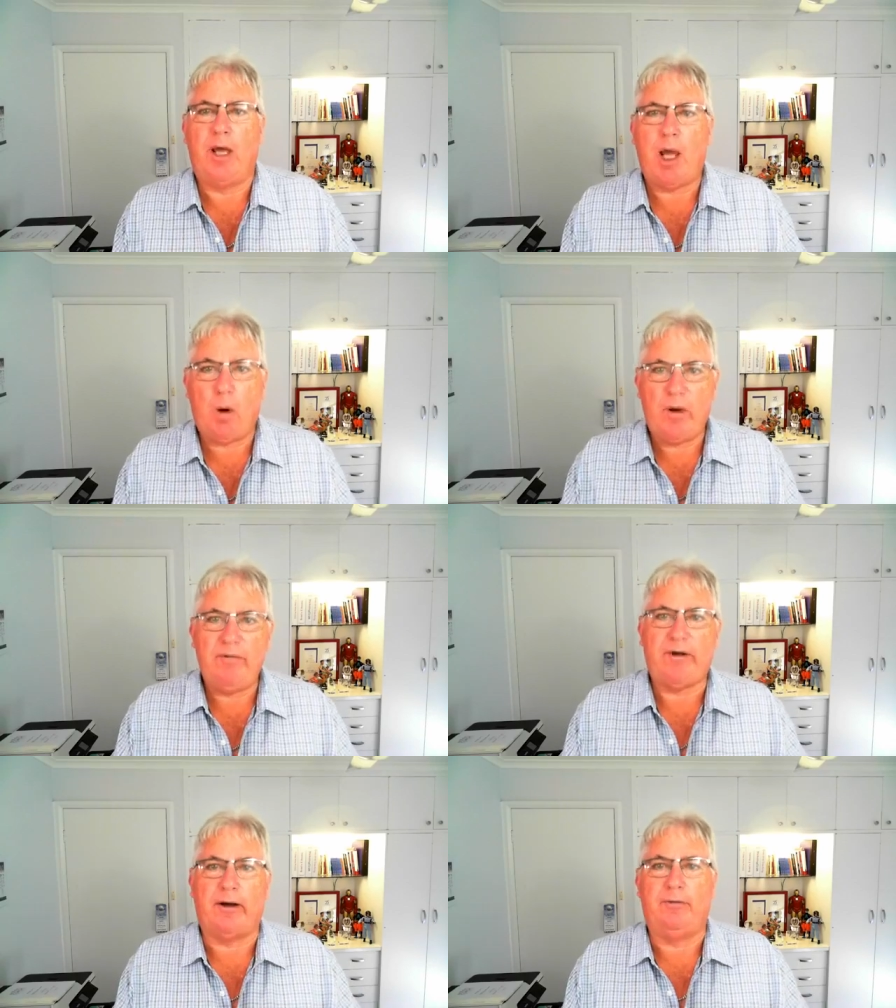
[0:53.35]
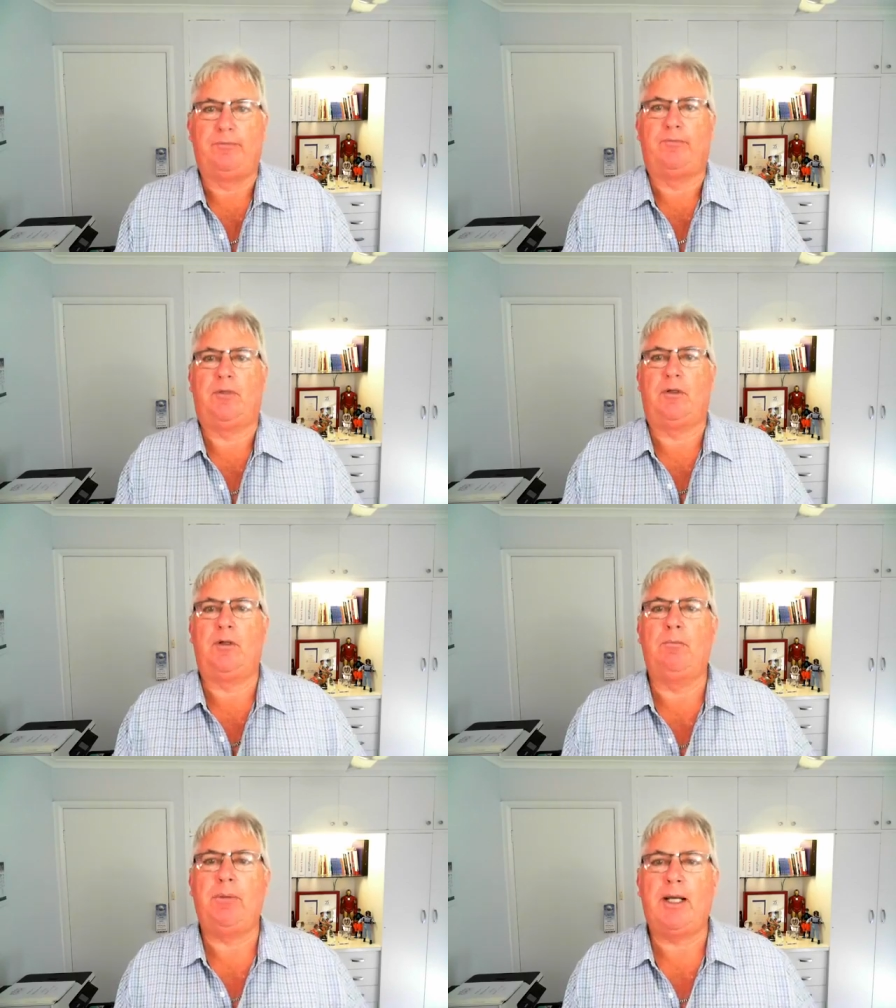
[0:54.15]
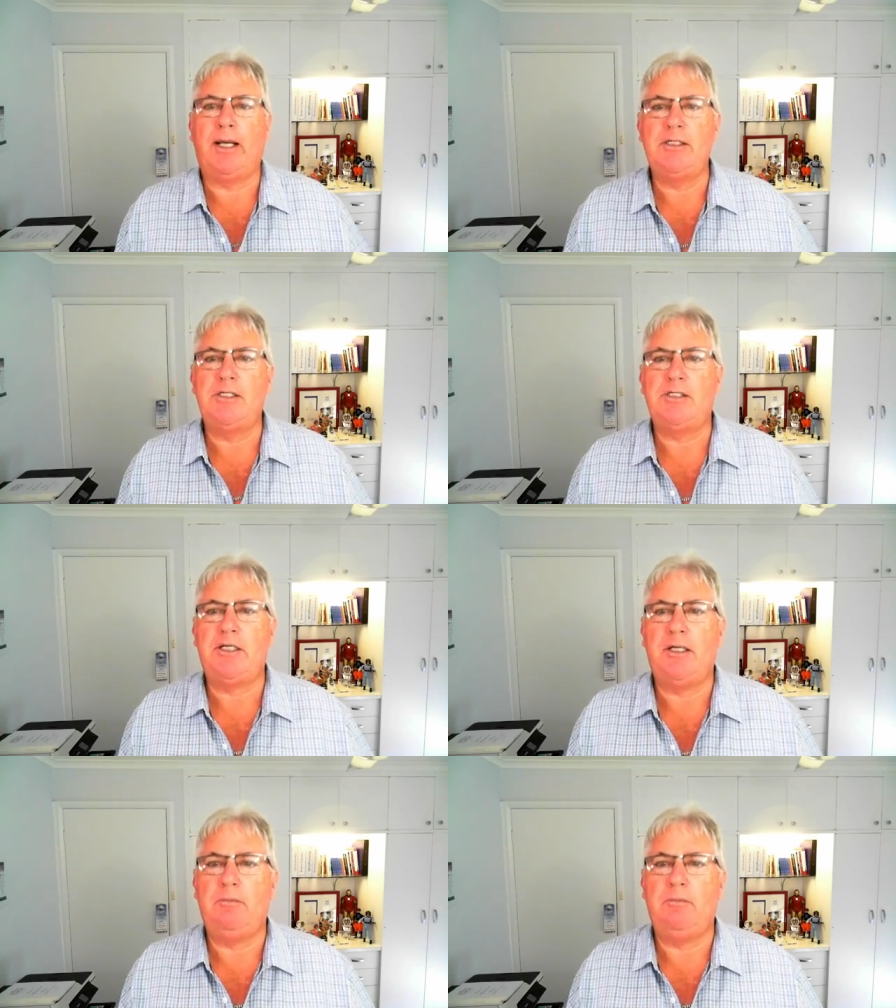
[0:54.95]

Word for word: However, Complacency